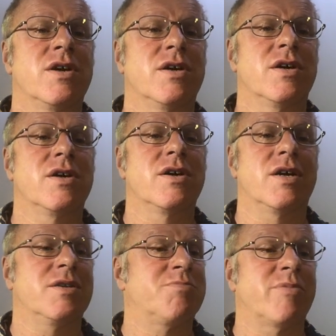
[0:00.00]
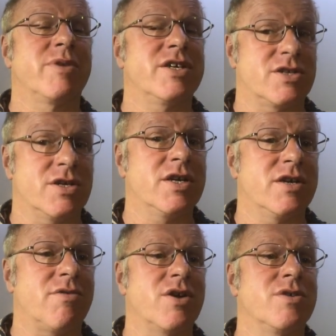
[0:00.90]
and it probably is an
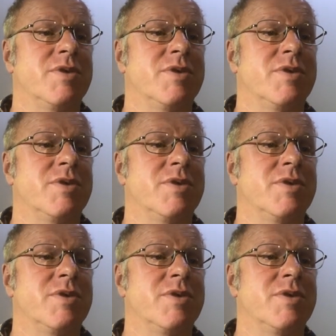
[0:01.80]
early road,